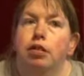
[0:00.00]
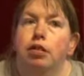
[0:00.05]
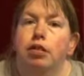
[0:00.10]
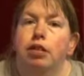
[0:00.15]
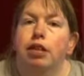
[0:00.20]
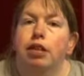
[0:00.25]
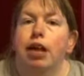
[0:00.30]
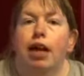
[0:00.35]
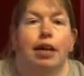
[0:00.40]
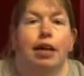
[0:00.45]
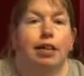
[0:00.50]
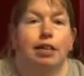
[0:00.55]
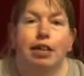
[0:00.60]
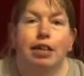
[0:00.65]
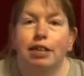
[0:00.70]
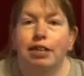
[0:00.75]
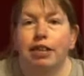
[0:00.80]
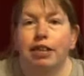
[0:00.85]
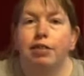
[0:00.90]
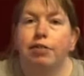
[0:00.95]
Yeah,
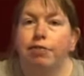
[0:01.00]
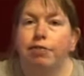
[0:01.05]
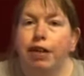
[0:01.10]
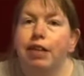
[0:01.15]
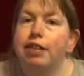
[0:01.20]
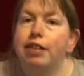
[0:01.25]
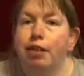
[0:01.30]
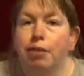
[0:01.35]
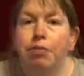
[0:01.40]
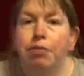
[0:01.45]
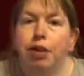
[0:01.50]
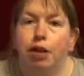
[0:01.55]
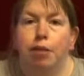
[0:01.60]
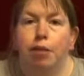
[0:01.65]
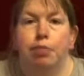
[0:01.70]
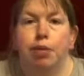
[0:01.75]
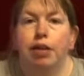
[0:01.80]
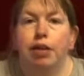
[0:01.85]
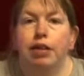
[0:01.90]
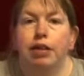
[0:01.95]
it did affect some car
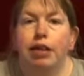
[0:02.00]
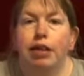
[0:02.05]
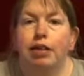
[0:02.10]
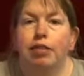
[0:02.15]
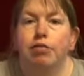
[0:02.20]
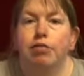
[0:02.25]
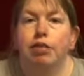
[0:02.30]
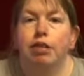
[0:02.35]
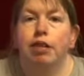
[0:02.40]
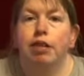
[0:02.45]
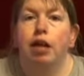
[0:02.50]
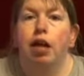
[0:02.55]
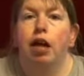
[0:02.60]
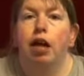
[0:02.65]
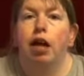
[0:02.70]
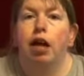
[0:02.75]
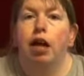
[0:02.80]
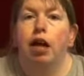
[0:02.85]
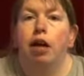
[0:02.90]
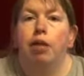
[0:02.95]
boot sales,
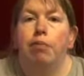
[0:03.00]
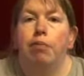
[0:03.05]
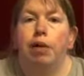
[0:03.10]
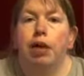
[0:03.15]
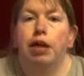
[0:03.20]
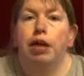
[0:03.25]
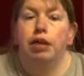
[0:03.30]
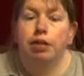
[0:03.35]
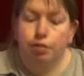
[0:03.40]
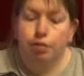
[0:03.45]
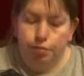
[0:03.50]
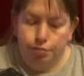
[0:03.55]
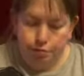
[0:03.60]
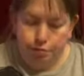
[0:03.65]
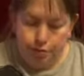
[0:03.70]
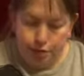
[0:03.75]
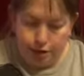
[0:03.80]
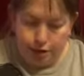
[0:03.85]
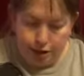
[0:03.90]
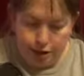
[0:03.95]
but
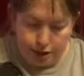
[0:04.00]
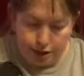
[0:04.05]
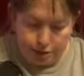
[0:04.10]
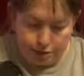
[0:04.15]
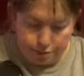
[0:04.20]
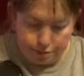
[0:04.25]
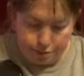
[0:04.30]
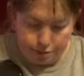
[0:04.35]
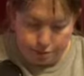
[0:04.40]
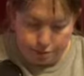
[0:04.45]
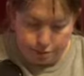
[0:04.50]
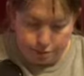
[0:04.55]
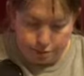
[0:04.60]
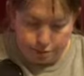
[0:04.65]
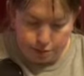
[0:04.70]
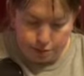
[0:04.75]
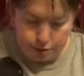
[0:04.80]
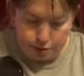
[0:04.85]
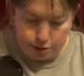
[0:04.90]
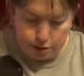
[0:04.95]
yeah.
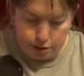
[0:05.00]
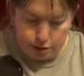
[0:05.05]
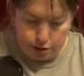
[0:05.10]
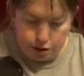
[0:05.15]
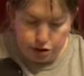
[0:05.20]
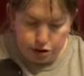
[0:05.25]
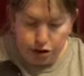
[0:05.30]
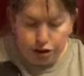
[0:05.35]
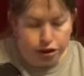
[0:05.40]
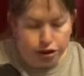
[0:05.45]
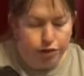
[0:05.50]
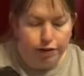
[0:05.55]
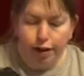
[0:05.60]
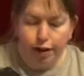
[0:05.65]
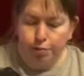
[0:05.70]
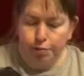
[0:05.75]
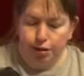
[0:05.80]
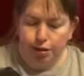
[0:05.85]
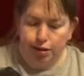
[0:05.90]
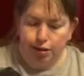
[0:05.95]
Do you do
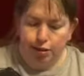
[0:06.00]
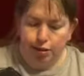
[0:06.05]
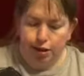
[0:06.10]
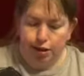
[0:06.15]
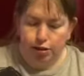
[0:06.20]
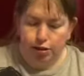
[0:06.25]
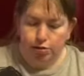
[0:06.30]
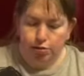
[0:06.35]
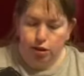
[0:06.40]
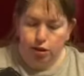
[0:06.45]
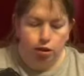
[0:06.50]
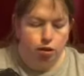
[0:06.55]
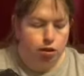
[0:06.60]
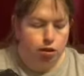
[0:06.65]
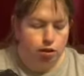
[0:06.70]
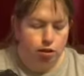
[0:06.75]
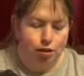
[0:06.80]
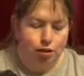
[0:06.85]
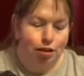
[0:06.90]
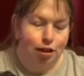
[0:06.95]
Amazon sales?
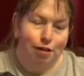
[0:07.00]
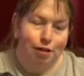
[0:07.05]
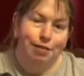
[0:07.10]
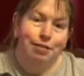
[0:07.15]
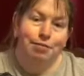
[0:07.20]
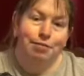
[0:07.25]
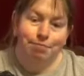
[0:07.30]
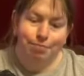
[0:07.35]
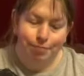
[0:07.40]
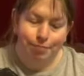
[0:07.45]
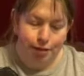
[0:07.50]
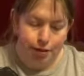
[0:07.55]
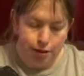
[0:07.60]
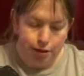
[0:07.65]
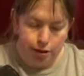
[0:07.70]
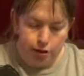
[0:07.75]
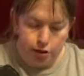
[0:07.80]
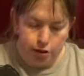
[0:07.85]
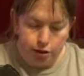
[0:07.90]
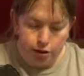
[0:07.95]
No.
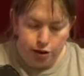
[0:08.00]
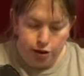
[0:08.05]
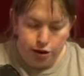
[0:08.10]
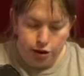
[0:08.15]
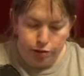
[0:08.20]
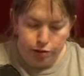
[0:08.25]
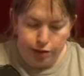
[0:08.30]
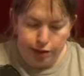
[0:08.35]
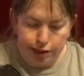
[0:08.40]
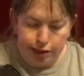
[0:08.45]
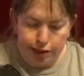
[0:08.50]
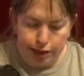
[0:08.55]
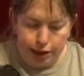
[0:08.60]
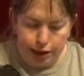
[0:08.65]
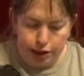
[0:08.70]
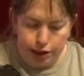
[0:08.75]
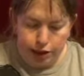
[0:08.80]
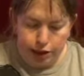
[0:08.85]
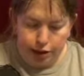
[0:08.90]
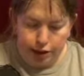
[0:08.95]
Do you
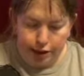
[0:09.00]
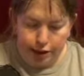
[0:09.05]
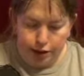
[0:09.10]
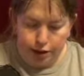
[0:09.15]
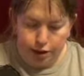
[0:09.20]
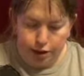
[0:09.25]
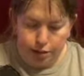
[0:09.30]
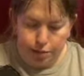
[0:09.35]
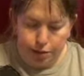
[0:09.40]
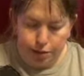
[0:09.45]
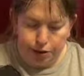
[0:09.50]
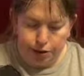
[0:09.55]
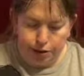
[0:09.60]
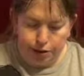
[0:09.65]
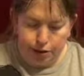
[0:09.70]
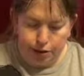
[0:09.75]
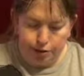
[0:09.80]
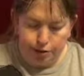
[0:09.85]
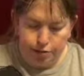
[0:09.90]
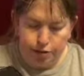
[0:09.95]
research at car boot
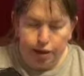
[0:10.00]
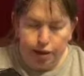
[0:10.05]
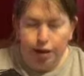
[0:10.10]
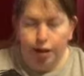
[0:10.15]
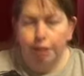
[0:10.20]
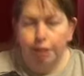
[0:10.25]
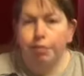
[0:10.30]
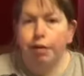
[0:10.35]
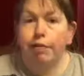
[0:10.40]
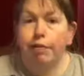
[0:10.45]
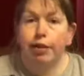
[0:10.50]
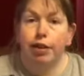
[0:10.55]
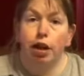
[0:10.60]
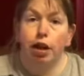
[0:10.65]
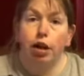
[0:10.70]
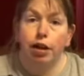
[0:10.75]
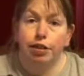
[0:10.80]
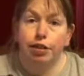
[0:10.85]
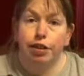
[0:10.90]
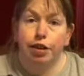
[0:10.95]
sales? I'm
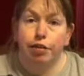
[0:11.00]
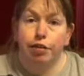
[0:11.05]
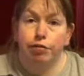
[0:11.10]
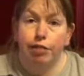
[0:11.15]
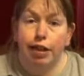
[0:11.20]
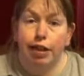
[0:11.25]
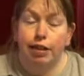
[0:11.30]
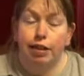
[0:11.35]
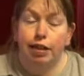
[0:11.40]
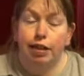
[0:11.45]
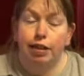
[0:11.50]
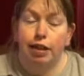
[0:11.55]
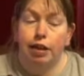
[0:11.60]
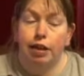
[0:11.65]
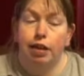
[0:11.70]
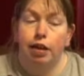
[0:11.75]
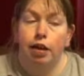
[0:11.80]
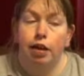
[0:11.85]
starting to recently,